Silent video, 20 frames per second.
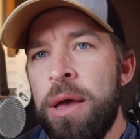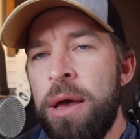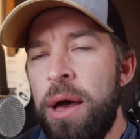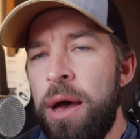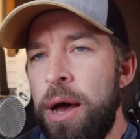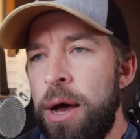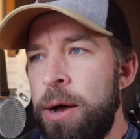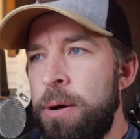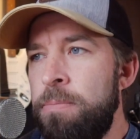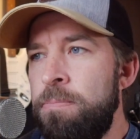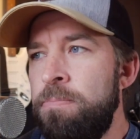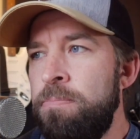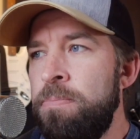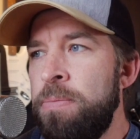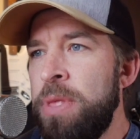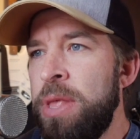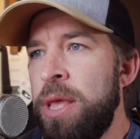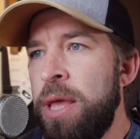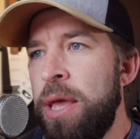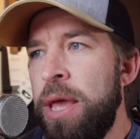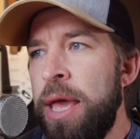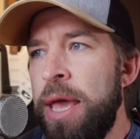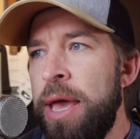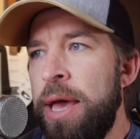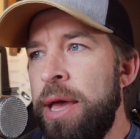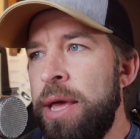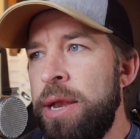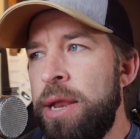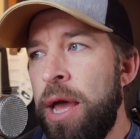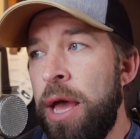Um,
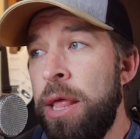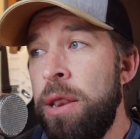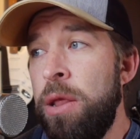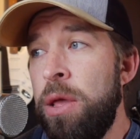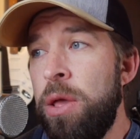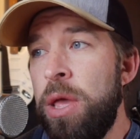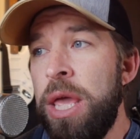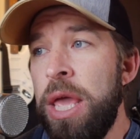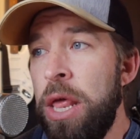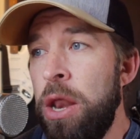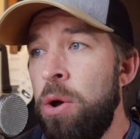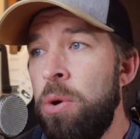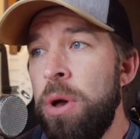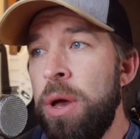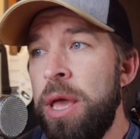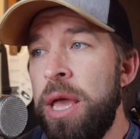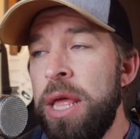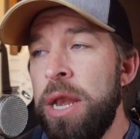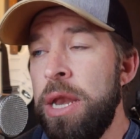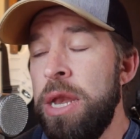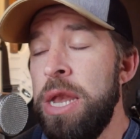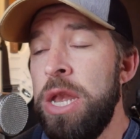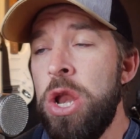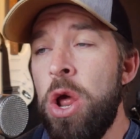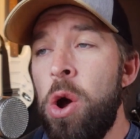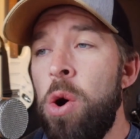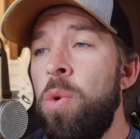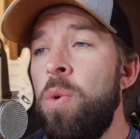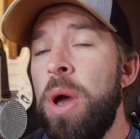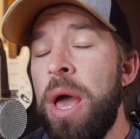and, I, you know, in
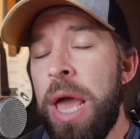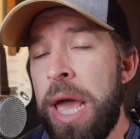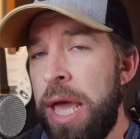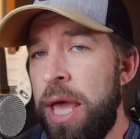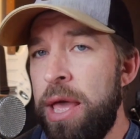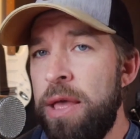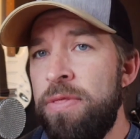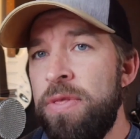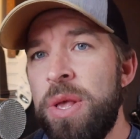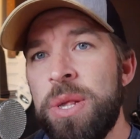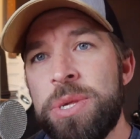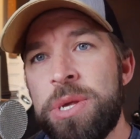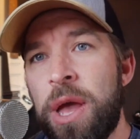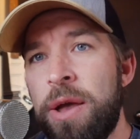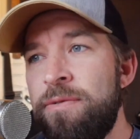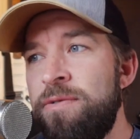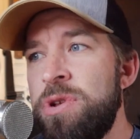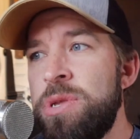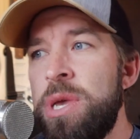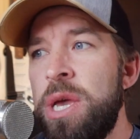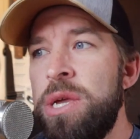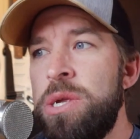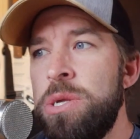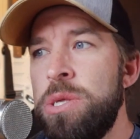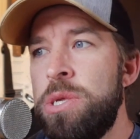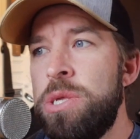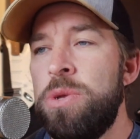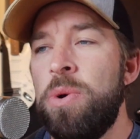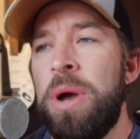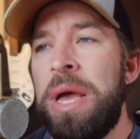no way in these
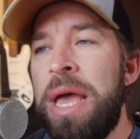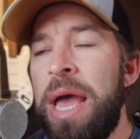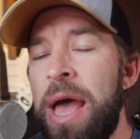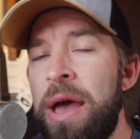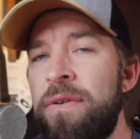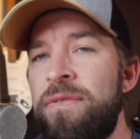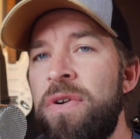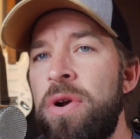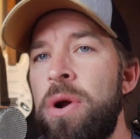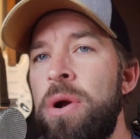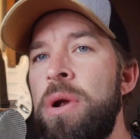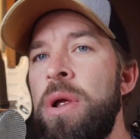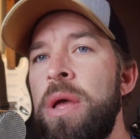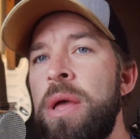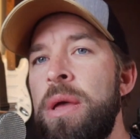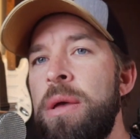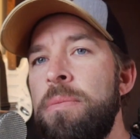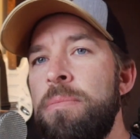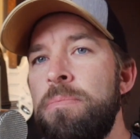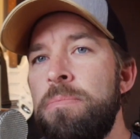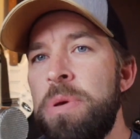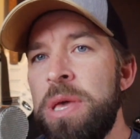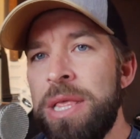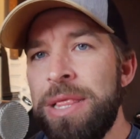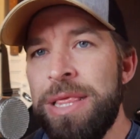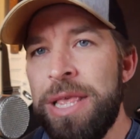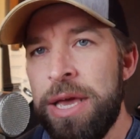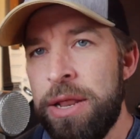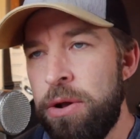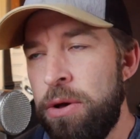conversations do I ever
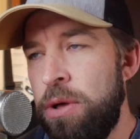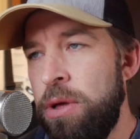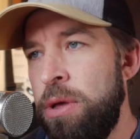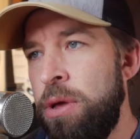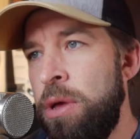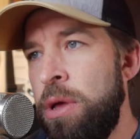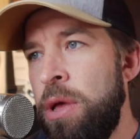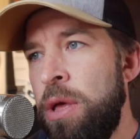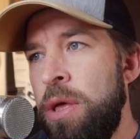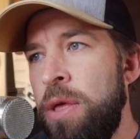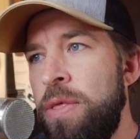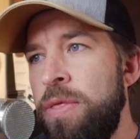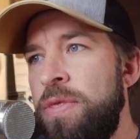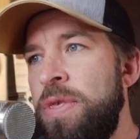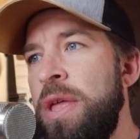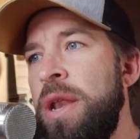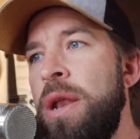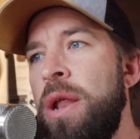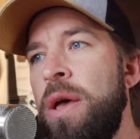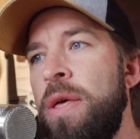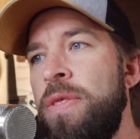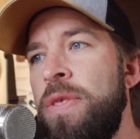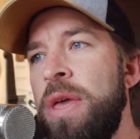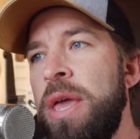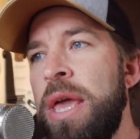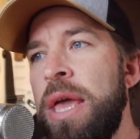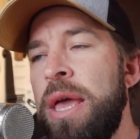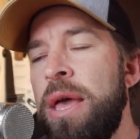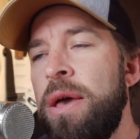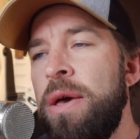belittle the
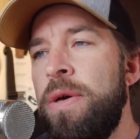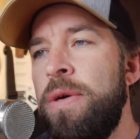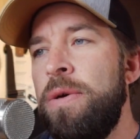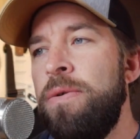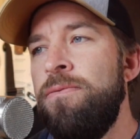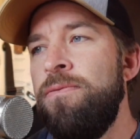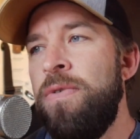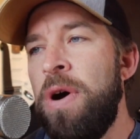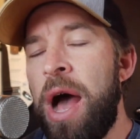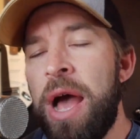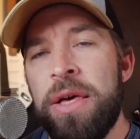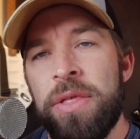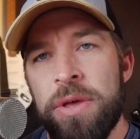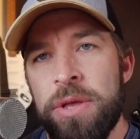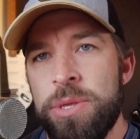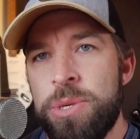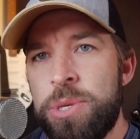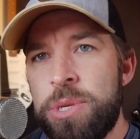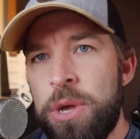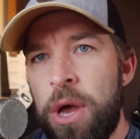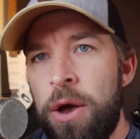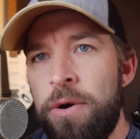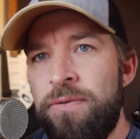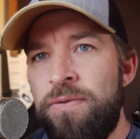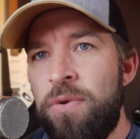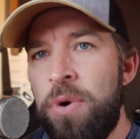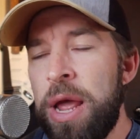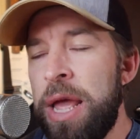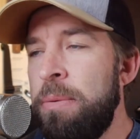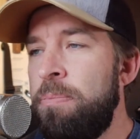the violence
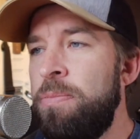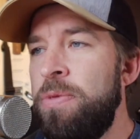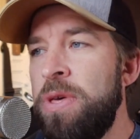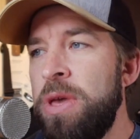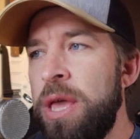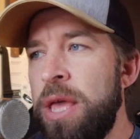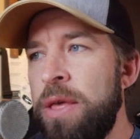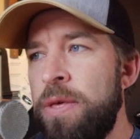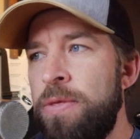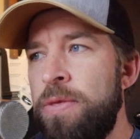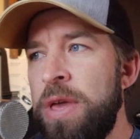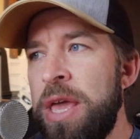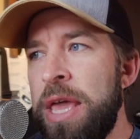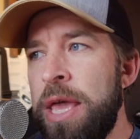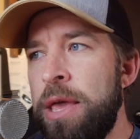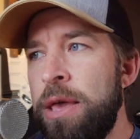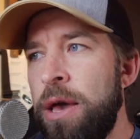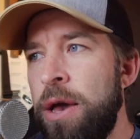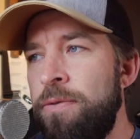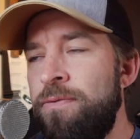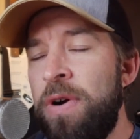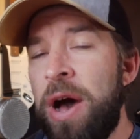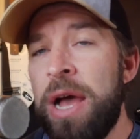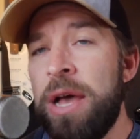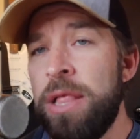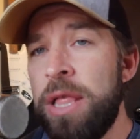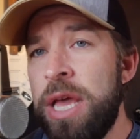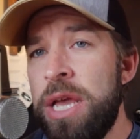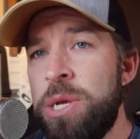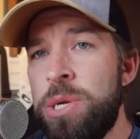of rape, the, the
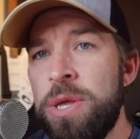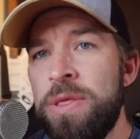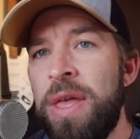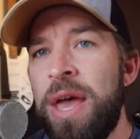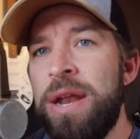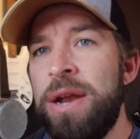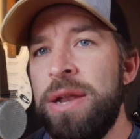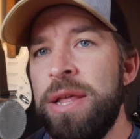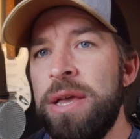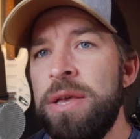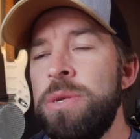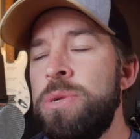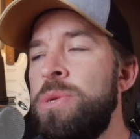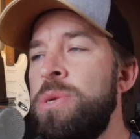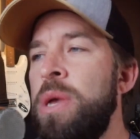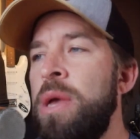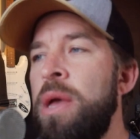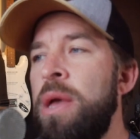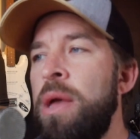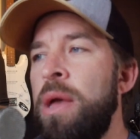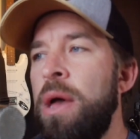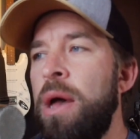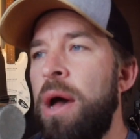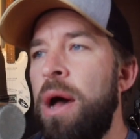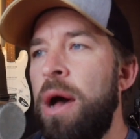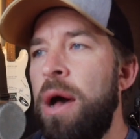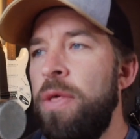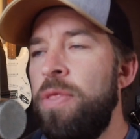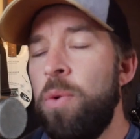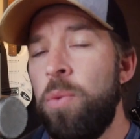violation that it is,
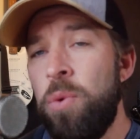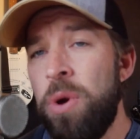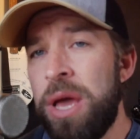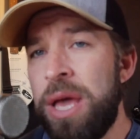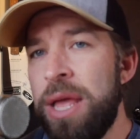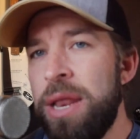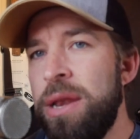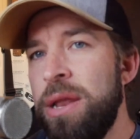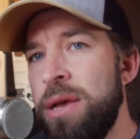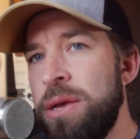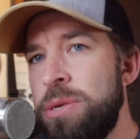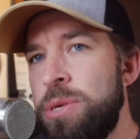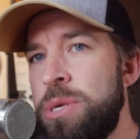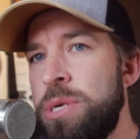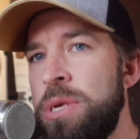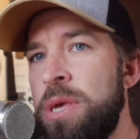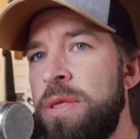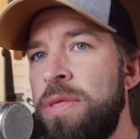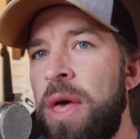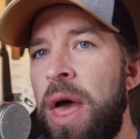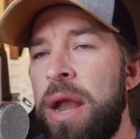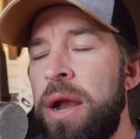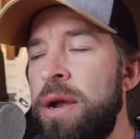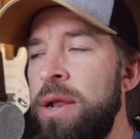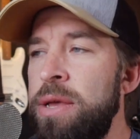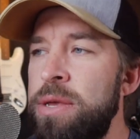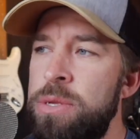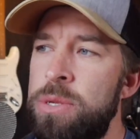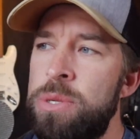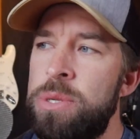uh, the wickedness that it
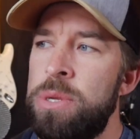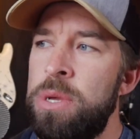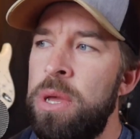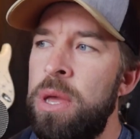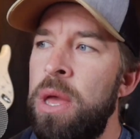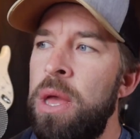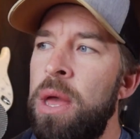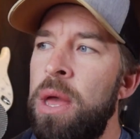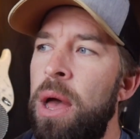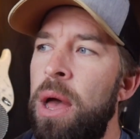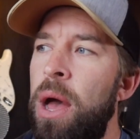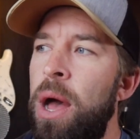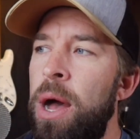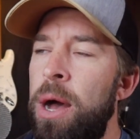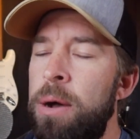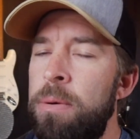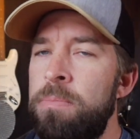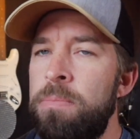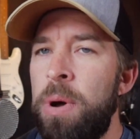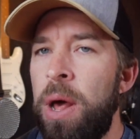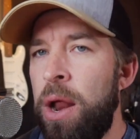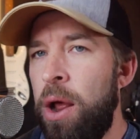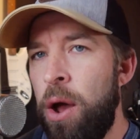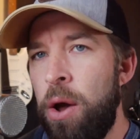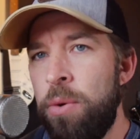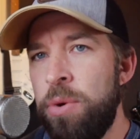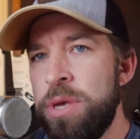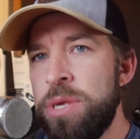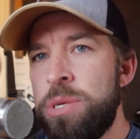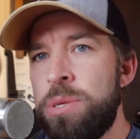is. Um, but I
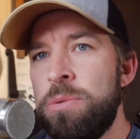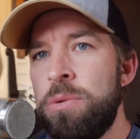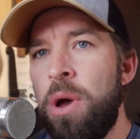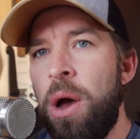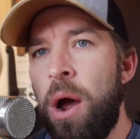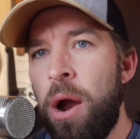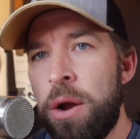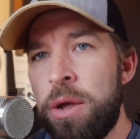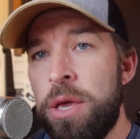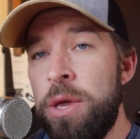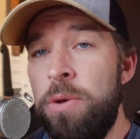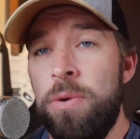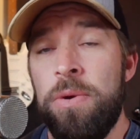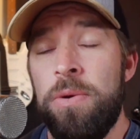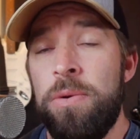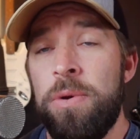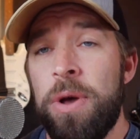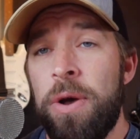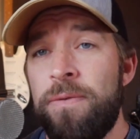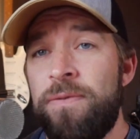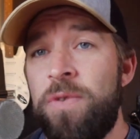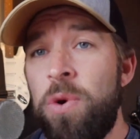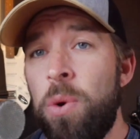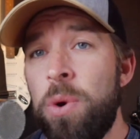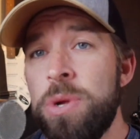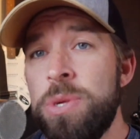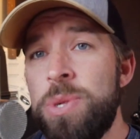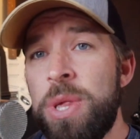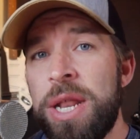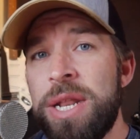always argue, of
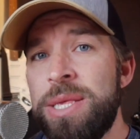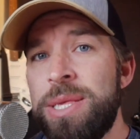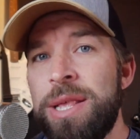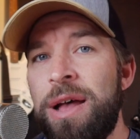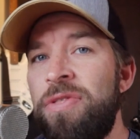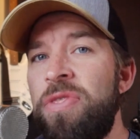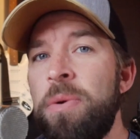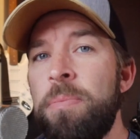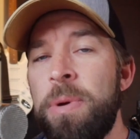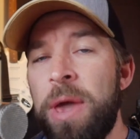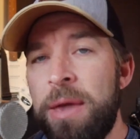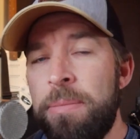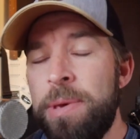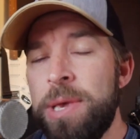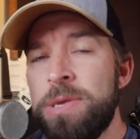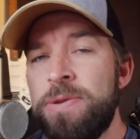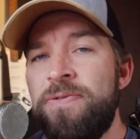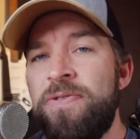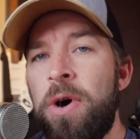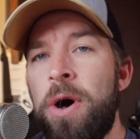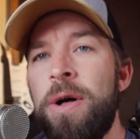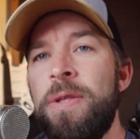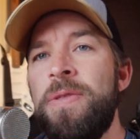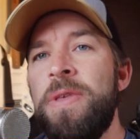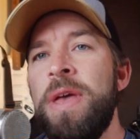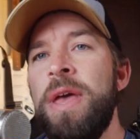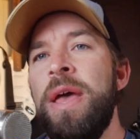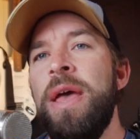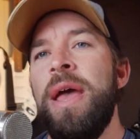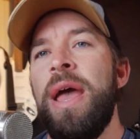course, that it's not the baby's
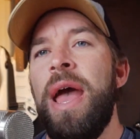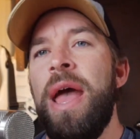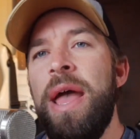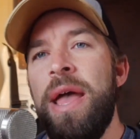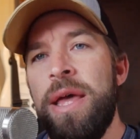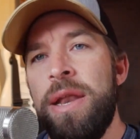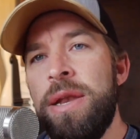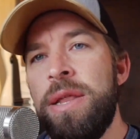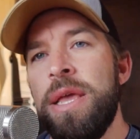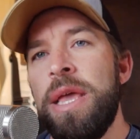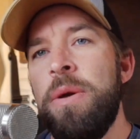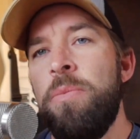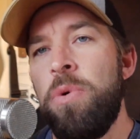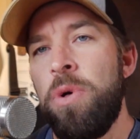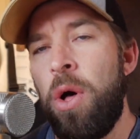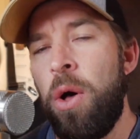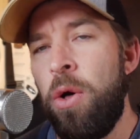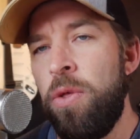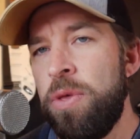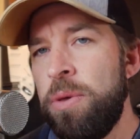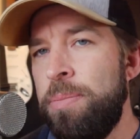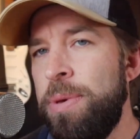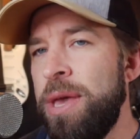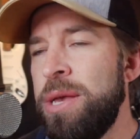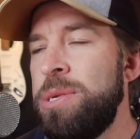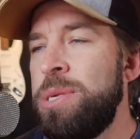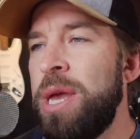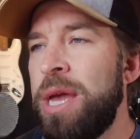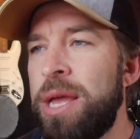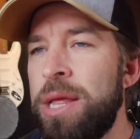fault, and it will only be
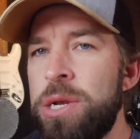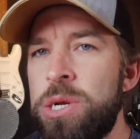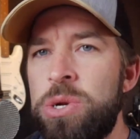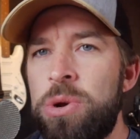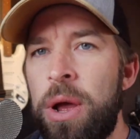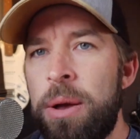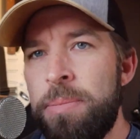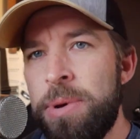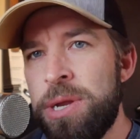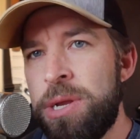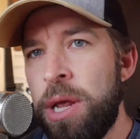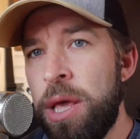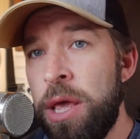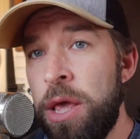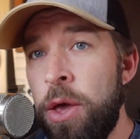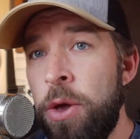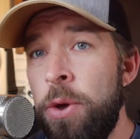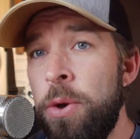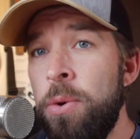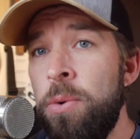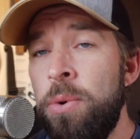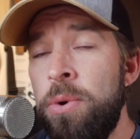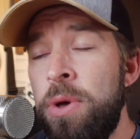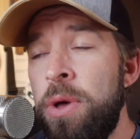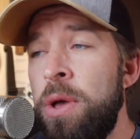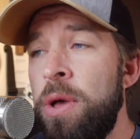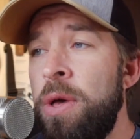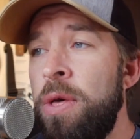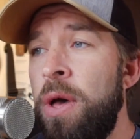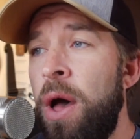a second trauma to you,
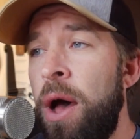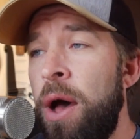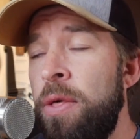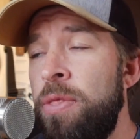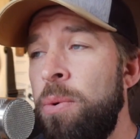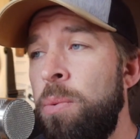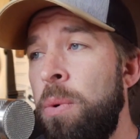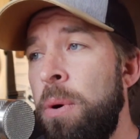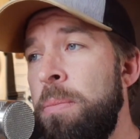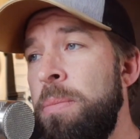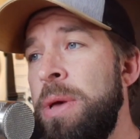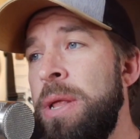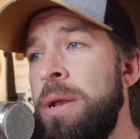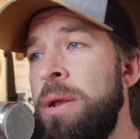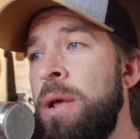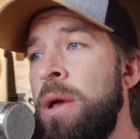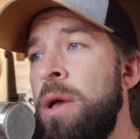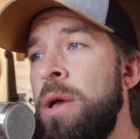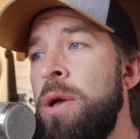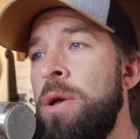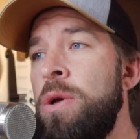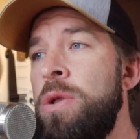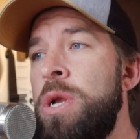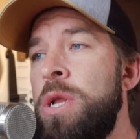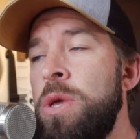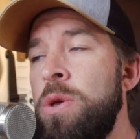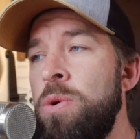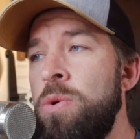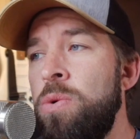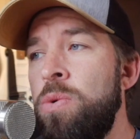uh, the woman,
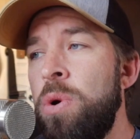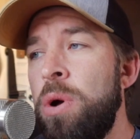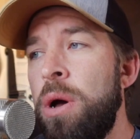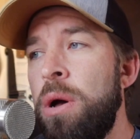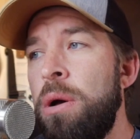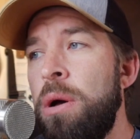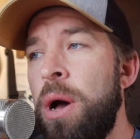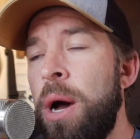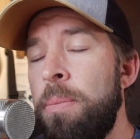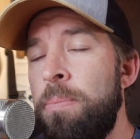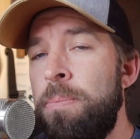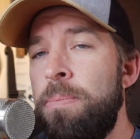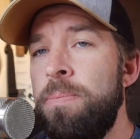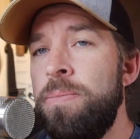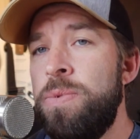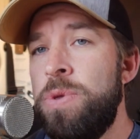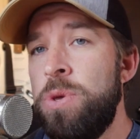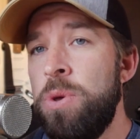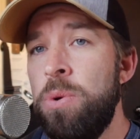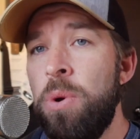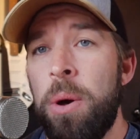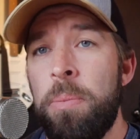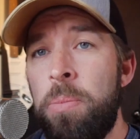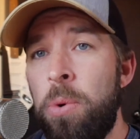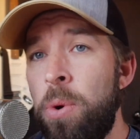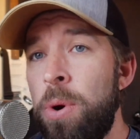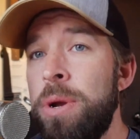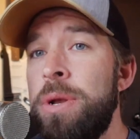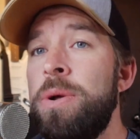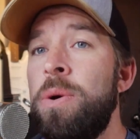to uh, to
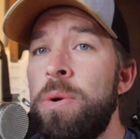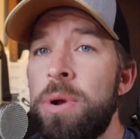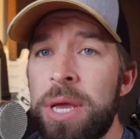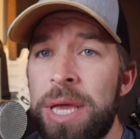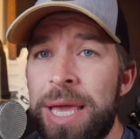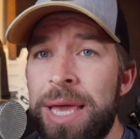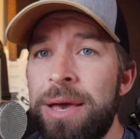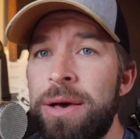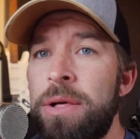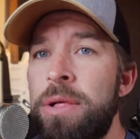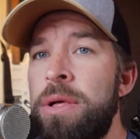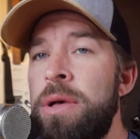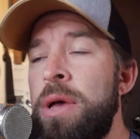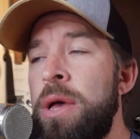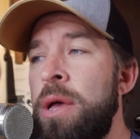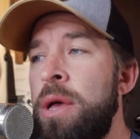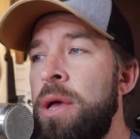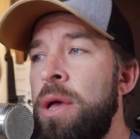abort or to kill